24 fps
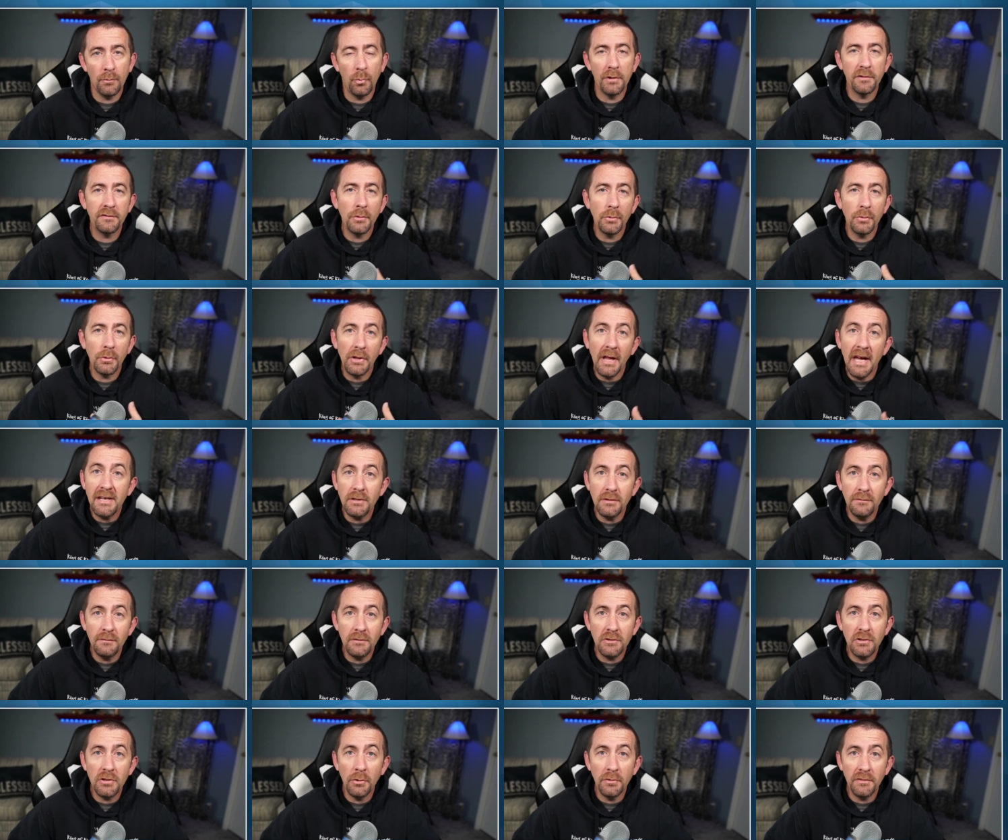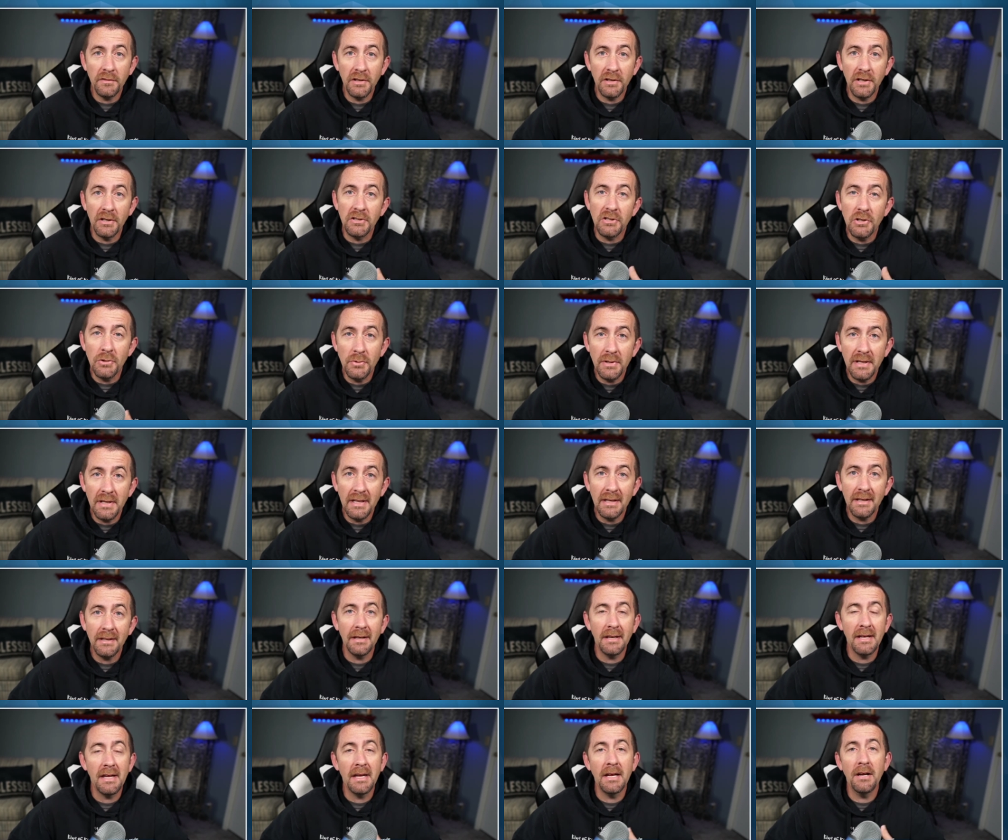We're so glad you've chosen to tune in
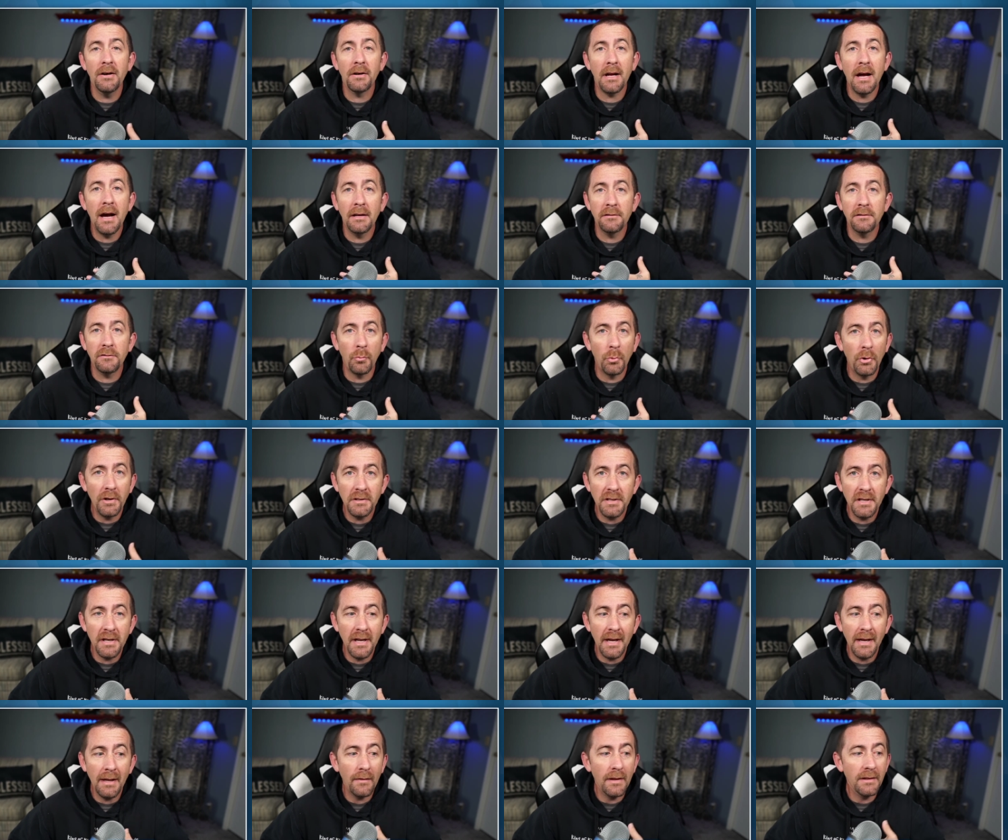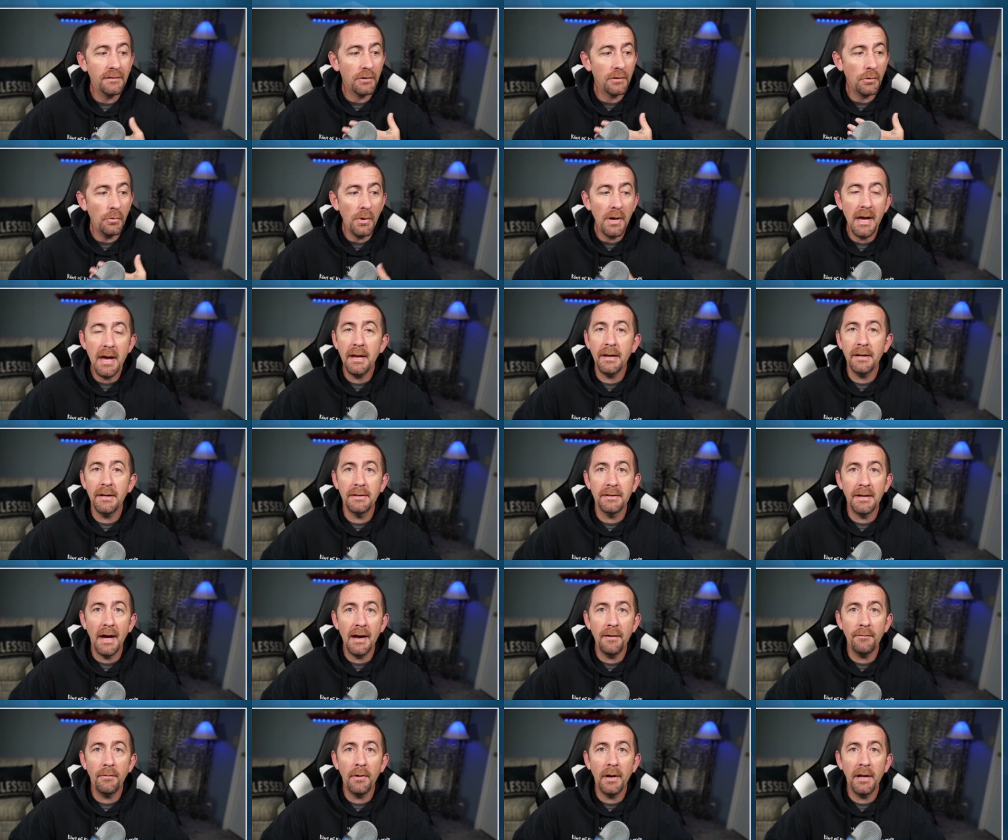and hear God's Word today. Let's go ahead and
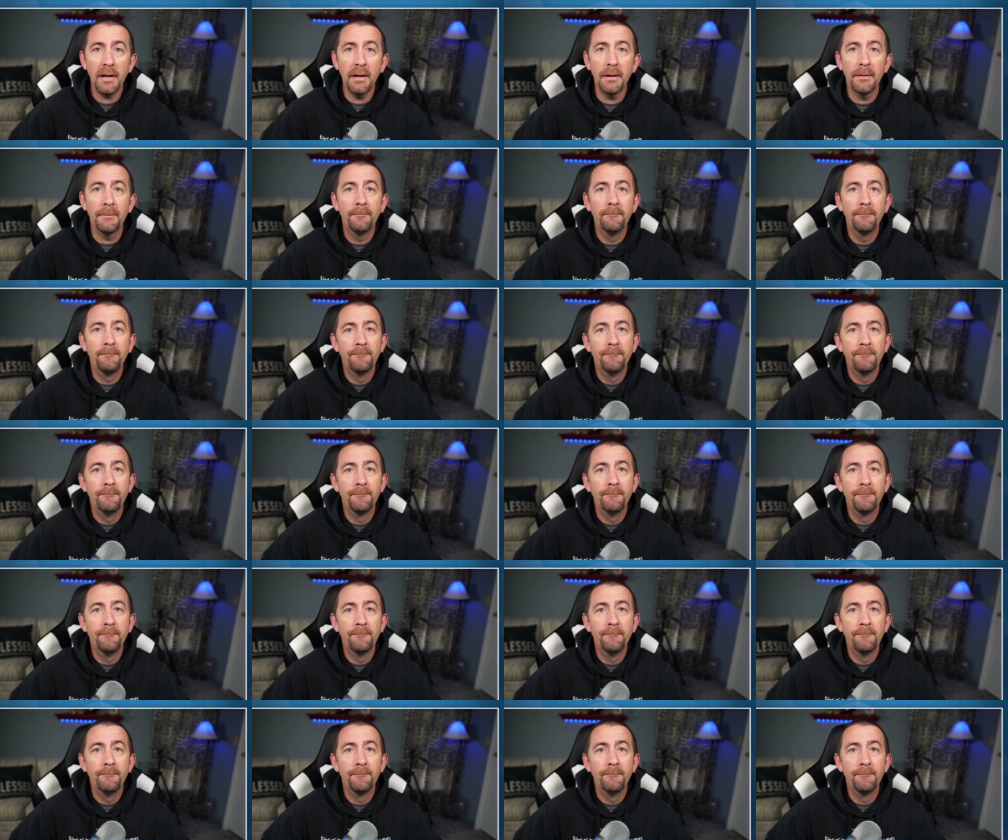dive right in.